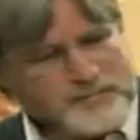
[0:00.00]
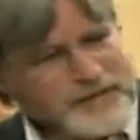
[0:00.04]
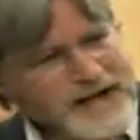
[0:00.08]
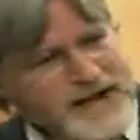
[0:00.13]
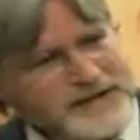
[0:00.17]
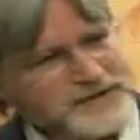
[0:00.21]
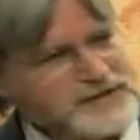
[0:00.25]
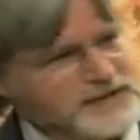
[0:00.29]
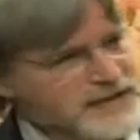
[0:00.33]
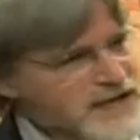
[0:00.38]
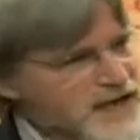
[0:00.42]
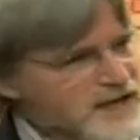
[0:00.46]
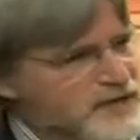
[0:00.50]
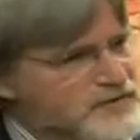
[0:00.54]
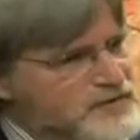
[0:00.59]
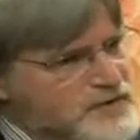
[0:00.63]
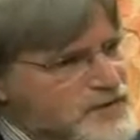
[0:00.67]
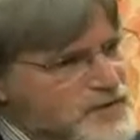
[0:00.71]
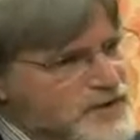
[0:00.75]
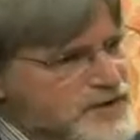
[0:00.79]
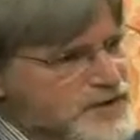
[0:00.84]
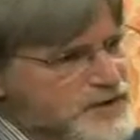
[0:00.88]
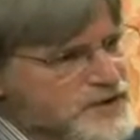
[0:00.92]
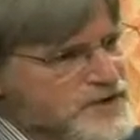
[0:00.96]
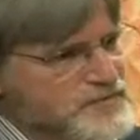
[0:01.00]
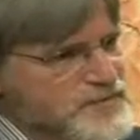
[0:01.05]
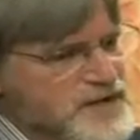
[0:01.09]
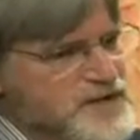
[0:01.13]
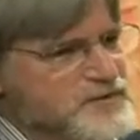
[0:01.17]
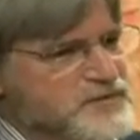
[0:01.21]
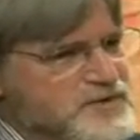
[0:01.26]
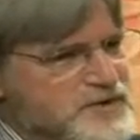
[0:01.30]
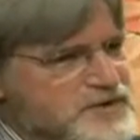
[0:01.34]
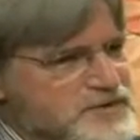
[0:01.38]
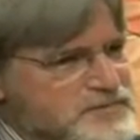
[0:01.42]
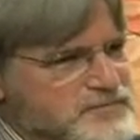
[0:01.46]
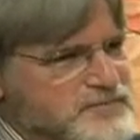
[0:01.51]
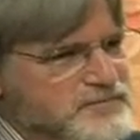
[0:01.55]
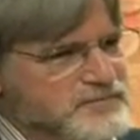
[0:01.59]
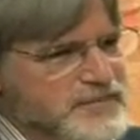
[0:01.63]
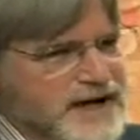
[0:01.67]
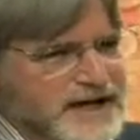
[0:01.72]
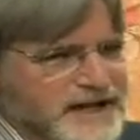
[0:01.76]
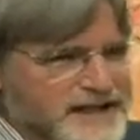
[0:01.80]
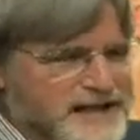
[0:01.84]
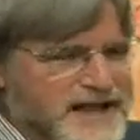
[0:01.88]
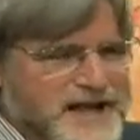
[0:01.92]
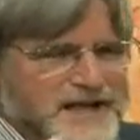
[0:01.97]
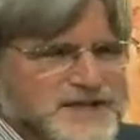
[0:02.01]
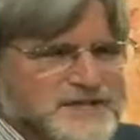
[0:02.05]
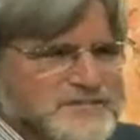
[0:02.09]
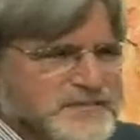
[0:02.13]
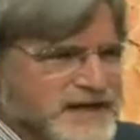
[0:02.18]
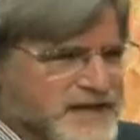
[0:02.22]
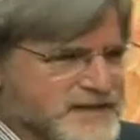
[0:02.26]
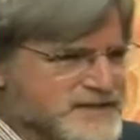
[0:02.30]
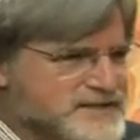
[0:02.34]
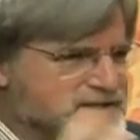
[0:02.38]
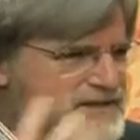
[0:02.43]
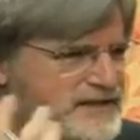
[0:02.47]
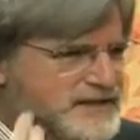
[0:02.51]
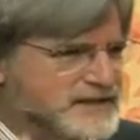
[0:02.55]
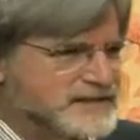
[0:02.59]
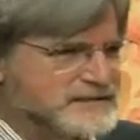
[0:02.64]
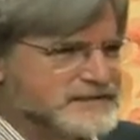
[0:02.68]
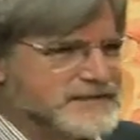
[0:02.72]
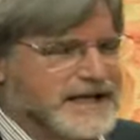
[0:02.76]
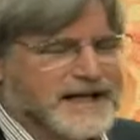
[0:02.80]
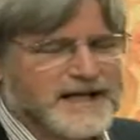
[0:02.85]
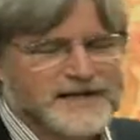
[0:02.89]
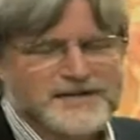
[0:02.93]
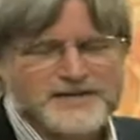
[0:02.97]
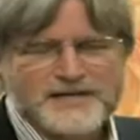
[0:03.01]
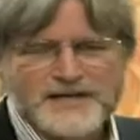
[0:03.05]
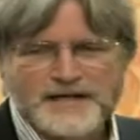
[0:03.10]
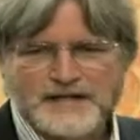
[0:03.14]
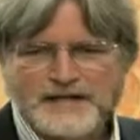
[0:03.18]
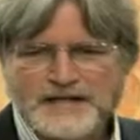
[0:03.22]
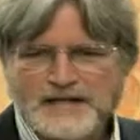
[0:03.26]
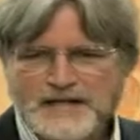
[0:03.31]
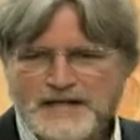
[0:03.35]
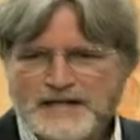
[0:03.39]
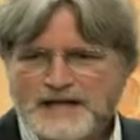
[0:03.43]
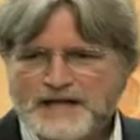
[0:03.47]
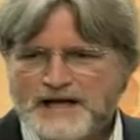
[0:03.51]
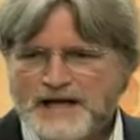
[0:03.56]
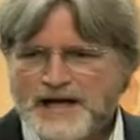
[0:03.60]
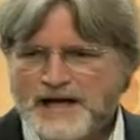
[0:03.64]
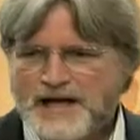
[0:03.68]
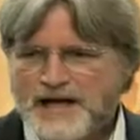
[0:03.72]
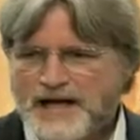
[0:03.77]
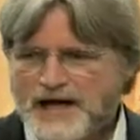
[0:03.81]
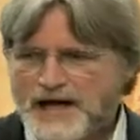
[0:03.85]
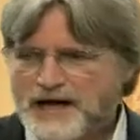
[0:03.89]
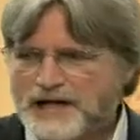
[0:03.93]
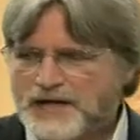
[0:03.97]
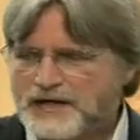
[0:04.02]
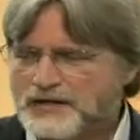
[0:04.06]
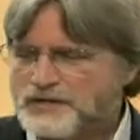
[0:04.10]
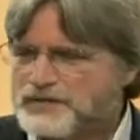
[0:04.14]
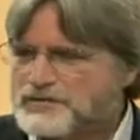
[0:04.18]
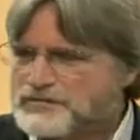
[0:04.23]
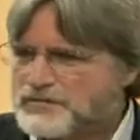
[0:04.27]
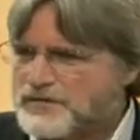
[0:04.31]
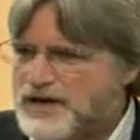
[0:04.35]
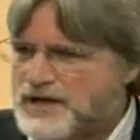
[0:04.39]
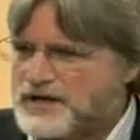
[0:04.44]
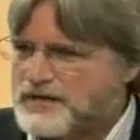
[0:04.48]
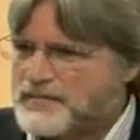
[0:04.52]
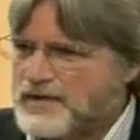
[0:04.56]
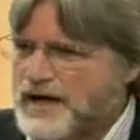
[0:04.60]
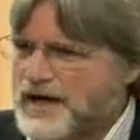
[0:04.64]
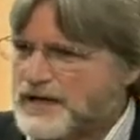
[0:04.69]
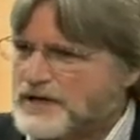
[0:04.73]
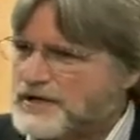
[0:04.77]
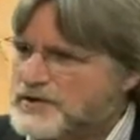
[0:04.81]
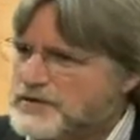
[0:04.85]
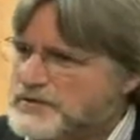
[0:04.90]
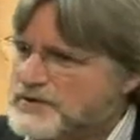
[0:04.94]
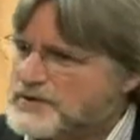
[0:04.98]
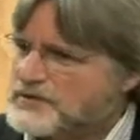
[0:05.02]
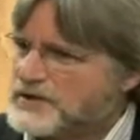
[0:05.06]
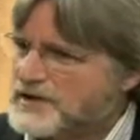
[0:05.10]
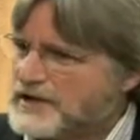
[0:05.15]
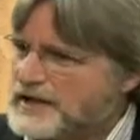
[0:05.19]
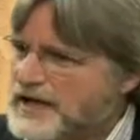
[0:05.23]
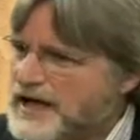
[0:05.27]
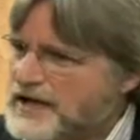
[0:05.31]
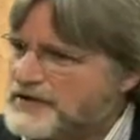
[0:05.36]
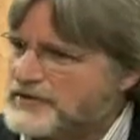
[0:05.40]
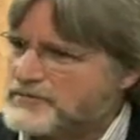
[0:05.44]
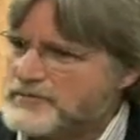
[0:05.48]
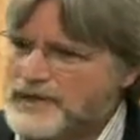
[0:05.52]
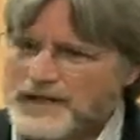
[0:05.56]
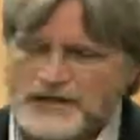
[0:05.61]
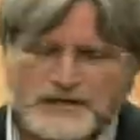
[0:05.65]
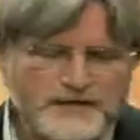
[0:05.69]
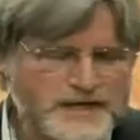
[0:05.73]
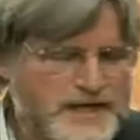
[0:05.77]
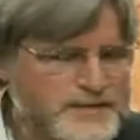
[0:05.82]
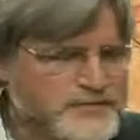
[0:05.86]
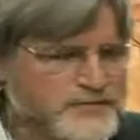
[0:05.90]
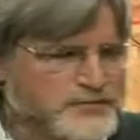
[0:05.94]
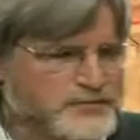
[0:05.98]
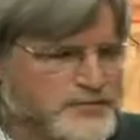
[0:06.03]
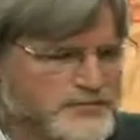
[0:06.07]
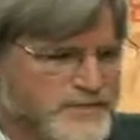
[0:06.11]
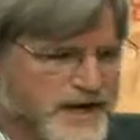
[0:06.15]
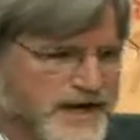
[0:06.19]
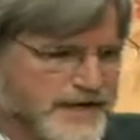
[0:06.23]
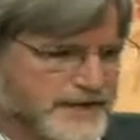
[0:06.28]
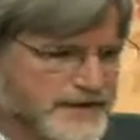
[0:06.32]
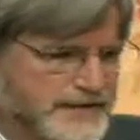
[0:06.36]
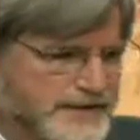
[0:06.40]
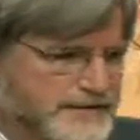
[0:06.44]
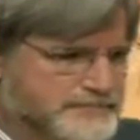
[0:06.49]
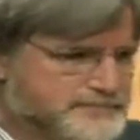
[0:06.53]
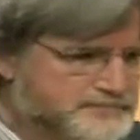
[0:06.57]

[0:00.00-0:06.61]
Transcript: back to California to meet with my classmates, and a good friend of mine who was a classmate, her name was Rebecca,